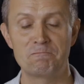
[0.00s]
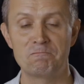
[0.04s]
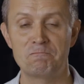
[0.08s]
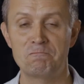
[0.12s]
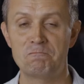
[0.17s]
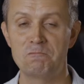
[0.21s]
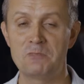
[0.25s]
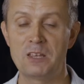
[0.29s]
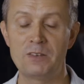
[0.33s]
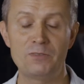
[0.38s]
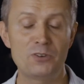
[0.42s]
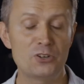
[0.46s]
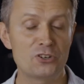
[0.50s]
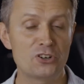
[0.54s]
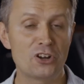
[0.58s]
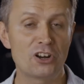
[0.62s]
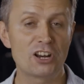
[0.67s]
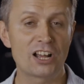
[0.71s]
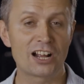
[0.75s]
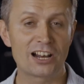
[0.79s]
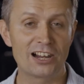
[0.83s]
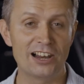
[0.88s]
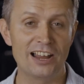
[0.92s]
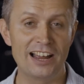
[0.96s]
If you're
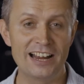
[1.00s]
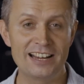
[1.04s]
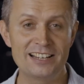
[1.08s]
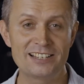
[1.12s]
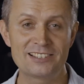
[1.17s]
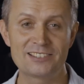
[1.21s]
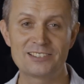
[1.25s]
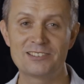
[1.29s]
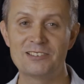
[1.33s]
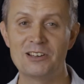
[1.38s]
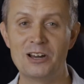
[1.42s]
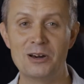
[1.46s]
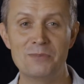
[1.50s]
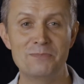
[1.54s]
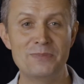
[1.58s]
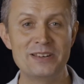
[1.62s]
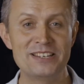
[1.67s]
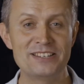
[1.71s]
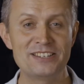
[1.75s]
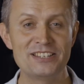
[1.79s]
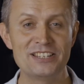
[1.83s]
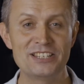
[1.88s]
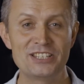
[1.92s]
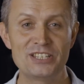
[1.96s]
not a client, our
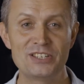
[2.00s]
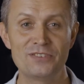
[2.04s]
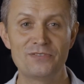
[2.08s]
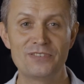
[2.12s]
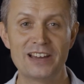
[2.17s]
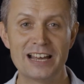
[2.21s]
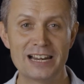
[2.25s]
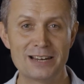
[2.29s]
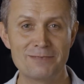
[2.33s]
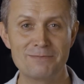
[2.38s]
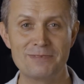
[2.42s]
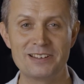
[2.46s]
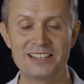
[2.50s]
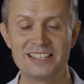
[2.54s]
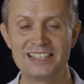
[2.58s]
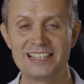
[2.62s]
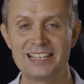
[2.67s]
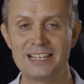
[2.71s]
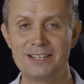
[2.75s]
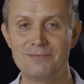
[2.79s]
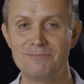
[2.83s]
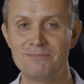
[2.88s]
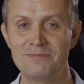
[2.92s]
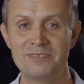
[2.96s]
business development
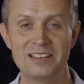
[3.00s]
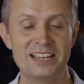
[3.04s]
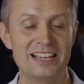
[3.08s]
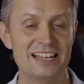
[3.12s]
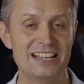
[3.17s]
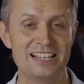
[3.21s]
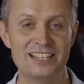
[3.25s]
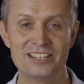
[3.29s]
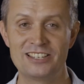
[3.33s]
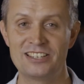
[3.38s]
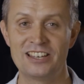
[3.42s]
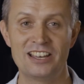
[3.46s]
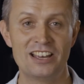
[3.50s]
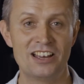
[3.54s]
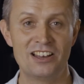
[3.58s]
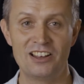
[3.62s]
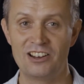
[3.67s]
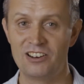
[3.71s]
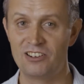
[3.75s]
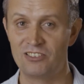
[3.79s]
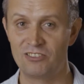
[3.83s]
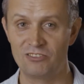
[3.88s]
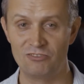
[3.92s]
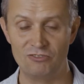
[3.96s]
team is
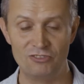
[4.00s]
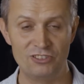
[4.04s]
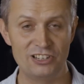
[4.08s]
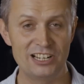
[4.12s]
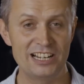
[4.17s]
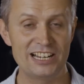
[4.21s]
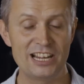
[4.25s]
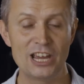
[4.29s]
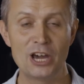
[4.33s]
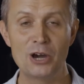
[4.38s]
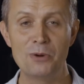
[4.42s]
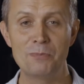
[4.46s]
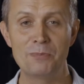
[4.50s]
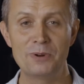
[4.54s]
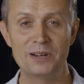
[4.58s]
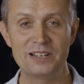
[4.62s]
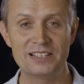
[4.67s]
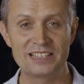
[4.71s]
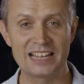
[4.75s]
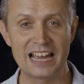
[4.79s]
really open to